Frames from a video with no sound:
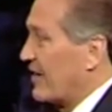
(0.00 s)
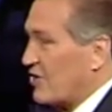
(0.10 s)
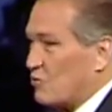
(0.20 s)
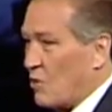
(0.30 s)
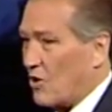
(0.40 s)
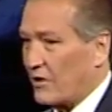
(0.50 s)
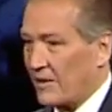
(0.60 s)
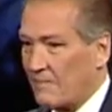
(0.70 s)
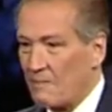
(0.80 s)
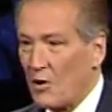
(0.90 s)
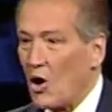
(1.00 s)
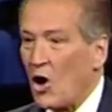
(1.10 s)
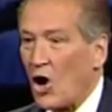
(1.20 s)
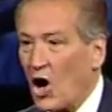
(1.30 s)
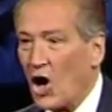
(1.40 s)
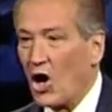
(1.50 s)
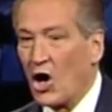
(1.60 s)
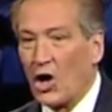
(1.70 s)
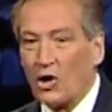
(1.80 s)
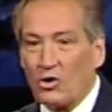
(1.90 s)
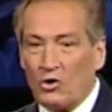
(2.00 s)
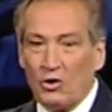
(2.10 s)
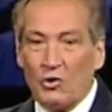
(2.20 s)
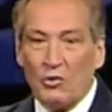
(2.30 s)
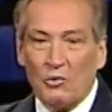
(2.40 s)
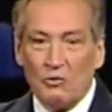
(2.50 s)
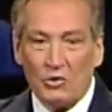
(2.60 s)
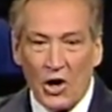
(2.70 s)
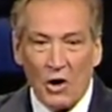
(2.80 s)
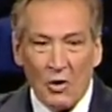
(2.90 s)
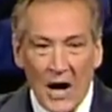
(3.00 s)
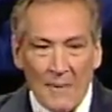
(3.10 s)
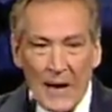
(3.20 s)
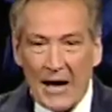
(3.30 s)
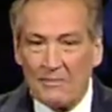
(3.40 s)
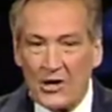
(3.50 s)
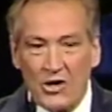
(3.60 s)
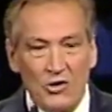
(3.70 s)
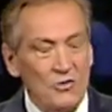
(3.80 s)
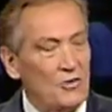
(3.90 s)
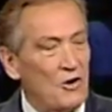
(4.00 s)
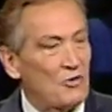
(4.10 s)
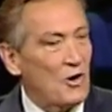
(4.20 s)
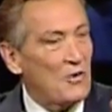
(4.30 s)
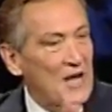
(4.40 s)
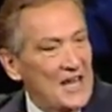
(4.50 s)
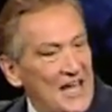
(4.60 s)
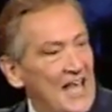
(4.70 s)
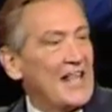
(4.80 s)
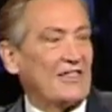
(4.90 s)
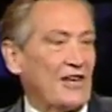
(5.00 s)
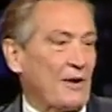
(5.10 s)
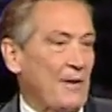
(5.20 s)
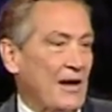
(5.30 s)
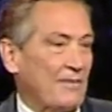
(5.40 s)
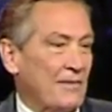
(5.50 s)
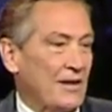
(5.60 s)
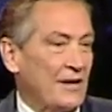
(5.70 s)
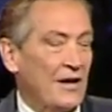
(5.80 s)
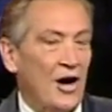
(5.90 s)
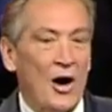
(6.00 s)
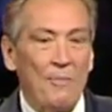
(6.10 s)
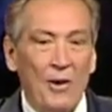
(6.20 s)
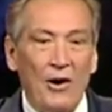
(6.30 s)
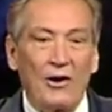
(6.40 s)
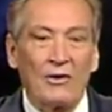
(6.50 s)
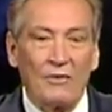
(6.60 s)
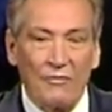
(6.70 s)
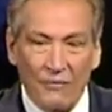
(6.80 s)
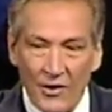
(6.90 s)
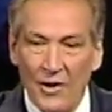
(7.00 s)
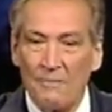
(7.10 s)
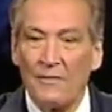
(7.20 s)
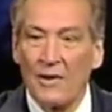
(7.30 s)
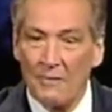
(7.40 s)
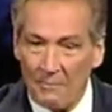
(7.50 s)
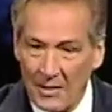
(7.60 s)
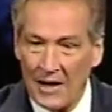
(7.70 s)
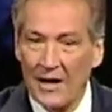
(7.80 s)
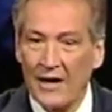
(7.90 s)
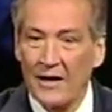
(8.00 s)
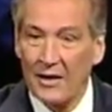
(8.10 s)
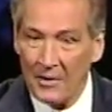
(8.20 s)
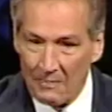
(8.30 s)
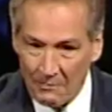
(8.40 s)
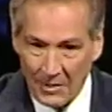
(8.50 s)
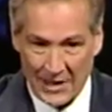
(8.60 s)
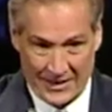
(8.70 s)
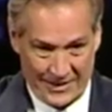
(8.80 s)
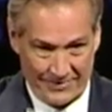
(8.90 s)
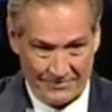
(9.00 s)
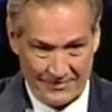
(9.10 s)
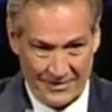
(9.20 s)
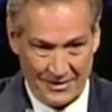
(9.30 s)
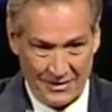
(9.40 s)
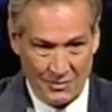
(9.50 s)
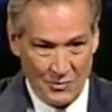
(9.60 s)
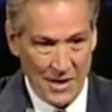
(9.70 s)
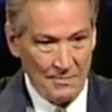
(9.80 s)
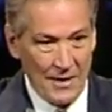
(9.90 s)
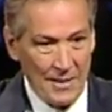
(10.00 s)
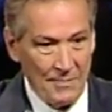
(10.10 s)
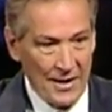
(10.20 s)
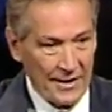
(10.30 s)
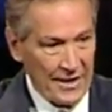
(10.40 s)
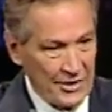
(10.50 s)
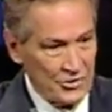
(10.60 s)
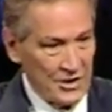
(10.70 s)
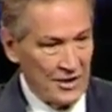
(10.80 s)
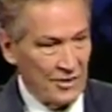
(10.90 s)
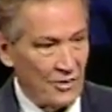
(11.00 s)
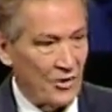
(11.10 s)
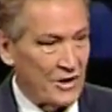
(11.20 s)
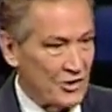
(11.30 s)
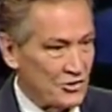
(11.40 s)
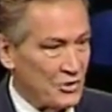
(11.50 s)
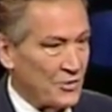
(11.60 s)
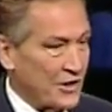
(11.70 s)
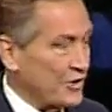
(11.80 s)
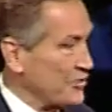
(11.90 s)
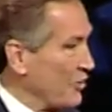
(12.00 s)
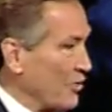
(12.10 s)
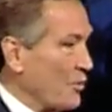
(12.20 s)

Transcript: is walking. All you know about me, you don't know anything about me apart from my body. What my body has done or is doing is the only